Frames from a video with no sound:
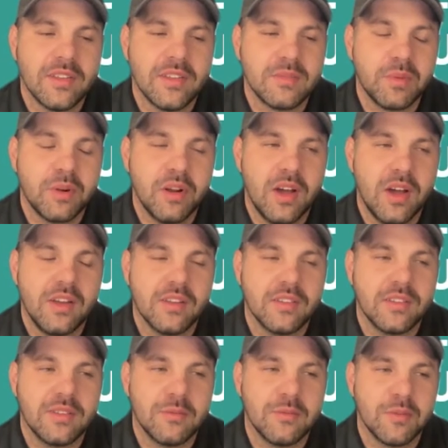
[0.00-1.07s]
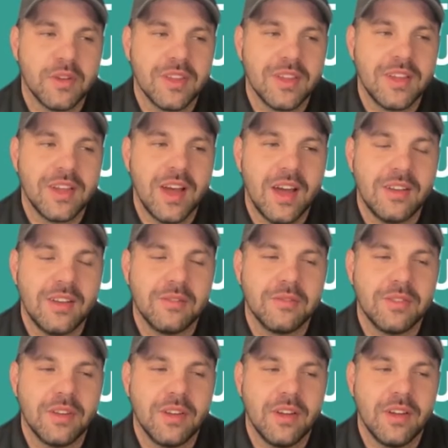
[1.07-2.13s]
product to really kind
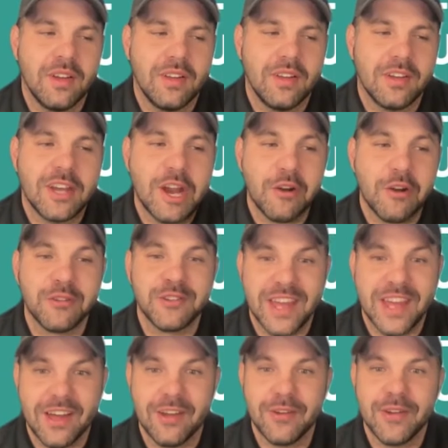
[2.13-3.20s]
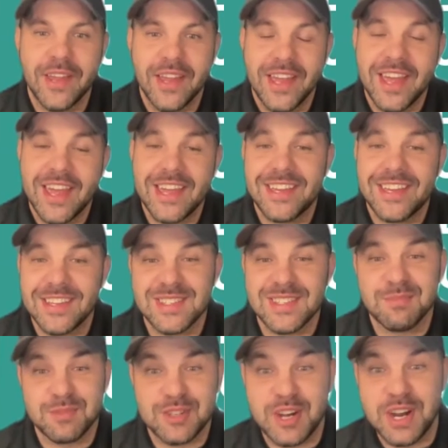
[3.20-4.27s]
of narrow down and get
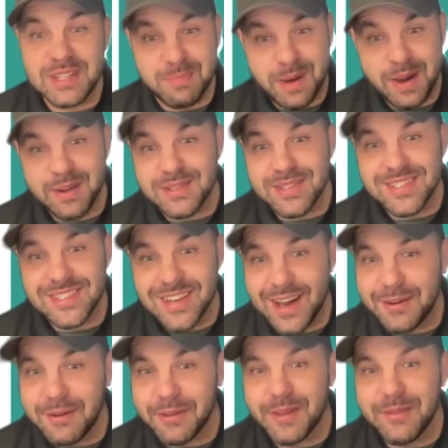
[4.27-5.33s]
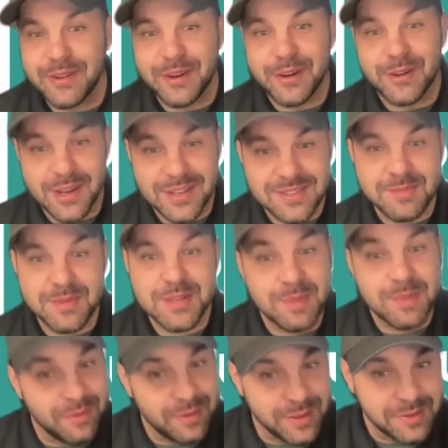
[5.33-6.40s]
some transparency, not only for your customers,
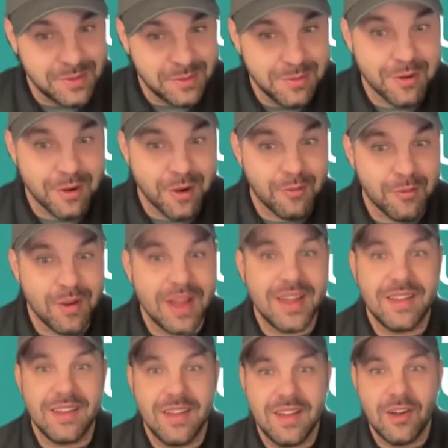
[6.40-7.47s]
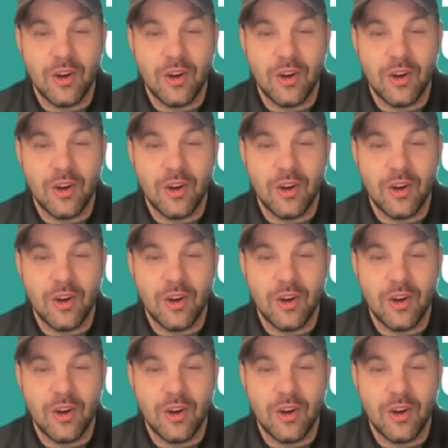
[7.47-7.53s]
but for the store, right?